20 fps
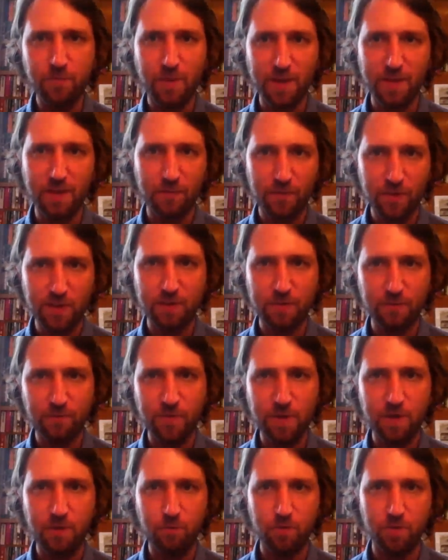But I think
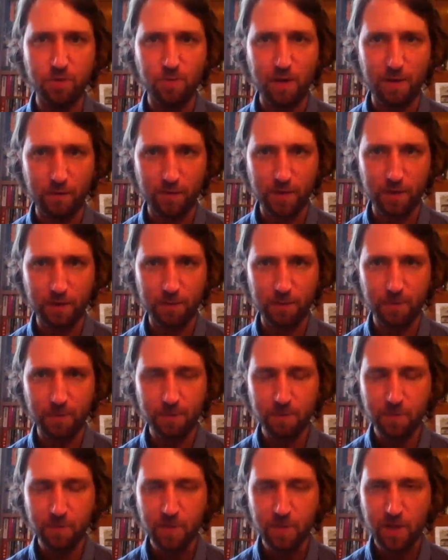fear was one thing.
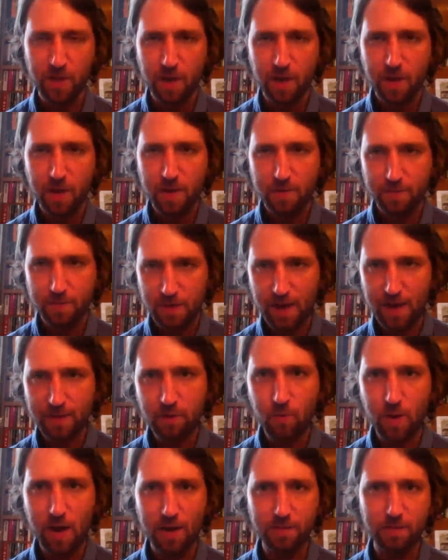The
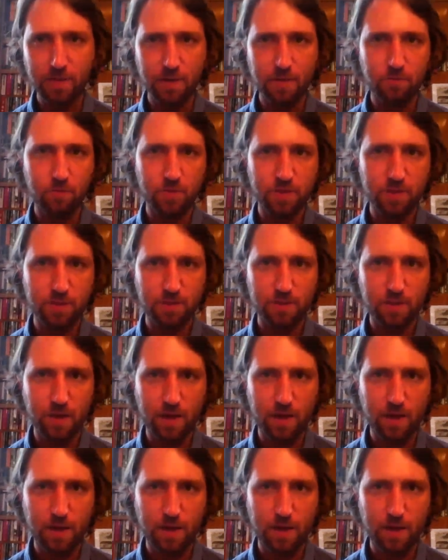other one, it was